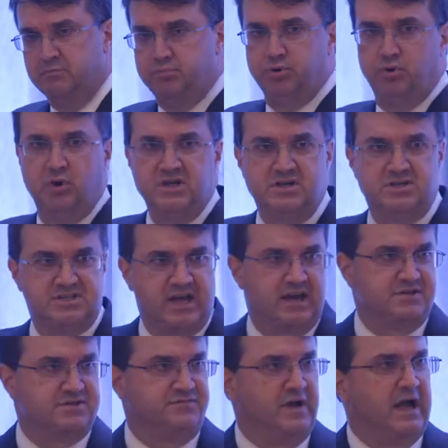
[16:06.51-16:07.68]
employee
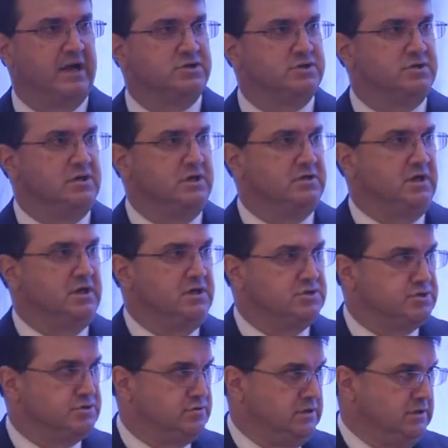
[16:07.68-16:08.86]
satisfaction in the
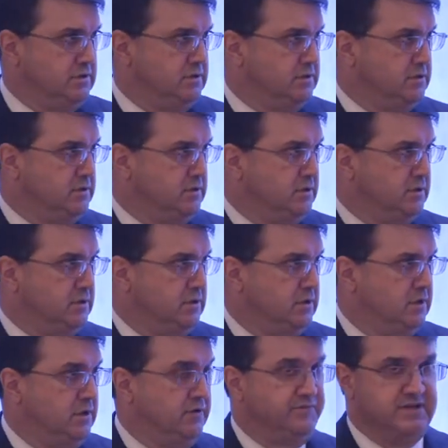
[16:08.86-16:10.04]
history
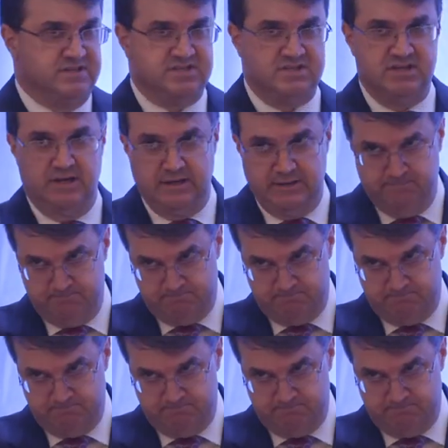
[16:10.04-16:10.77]
of this city.